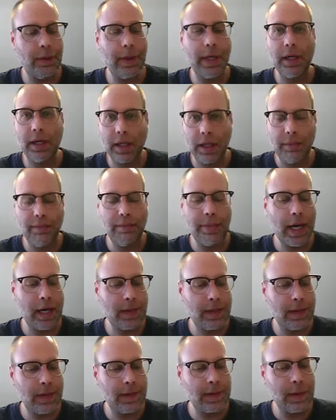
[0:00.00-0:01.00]
they're ready to come
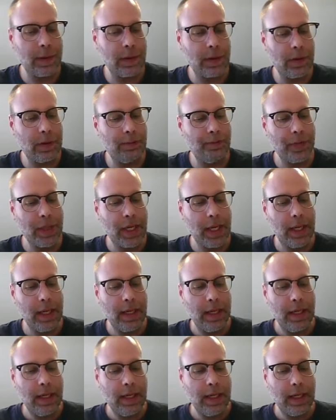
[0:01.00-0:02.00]
back to the circle.
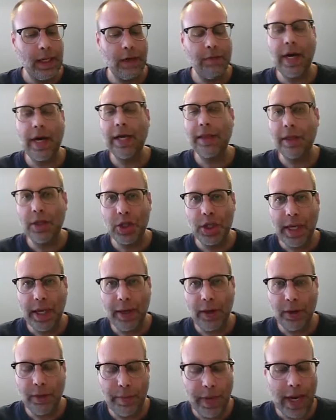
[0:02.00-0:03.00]
Invite the
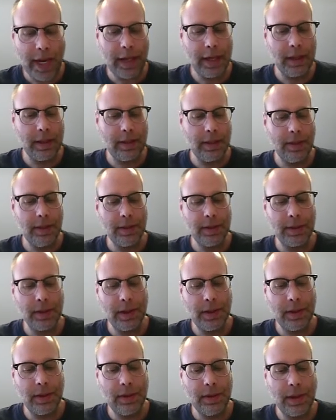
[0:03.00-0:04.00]
child back into the
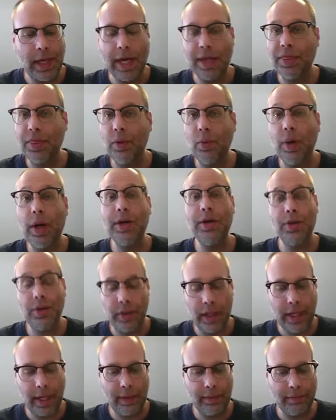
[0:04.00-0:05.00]
circle at the
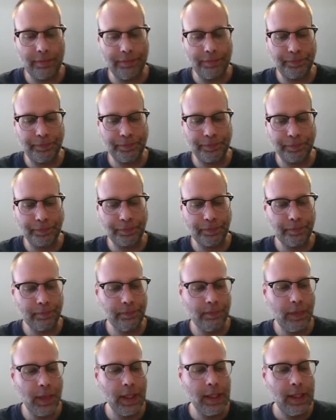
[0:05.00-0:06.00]
wondering.
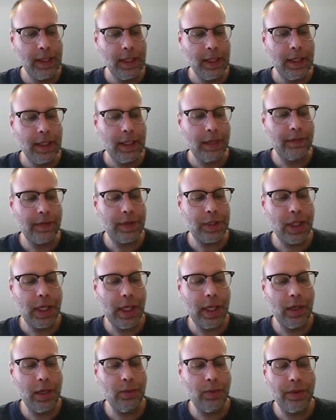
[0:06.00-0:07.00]
If a
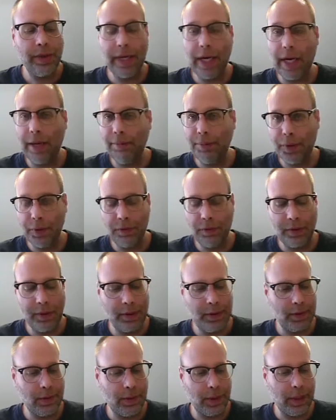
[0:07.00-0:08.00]
child will not move
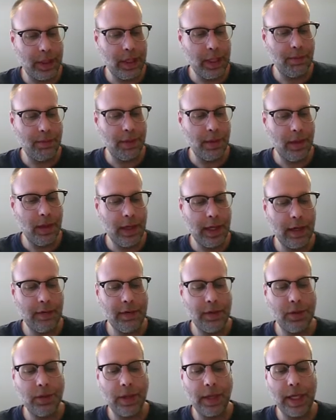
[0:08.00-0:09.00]
to the doorkeeper,
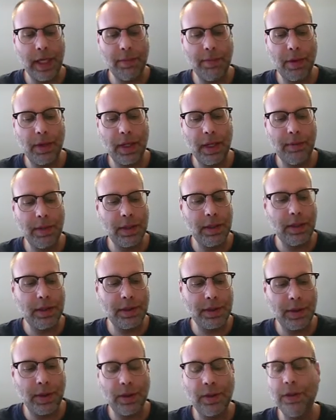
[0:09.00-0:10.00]
have the doorkeeper come into the
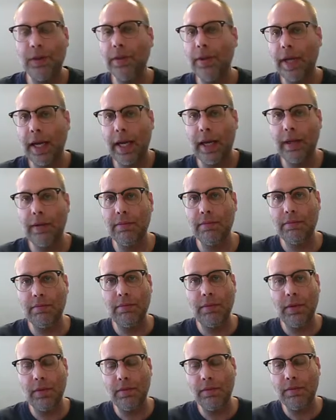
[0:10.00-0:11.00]
circle and
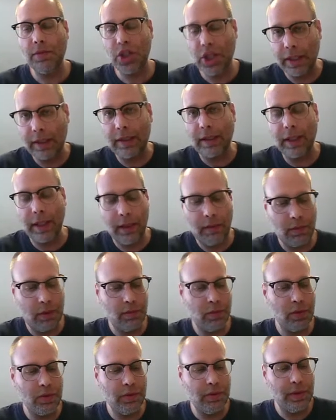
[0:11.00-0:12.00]
gently
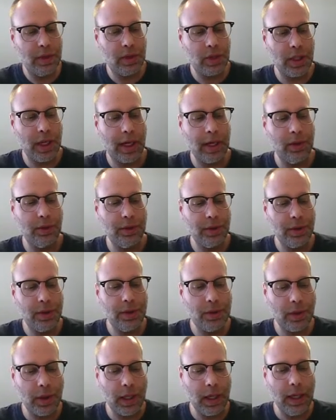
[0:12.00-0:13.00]
remove the child to
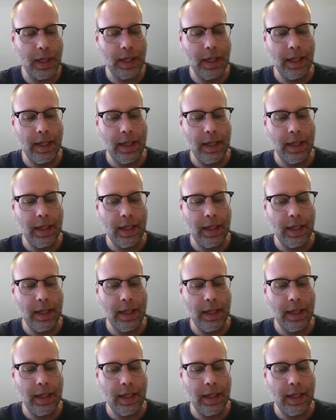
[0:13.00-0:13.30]
the door.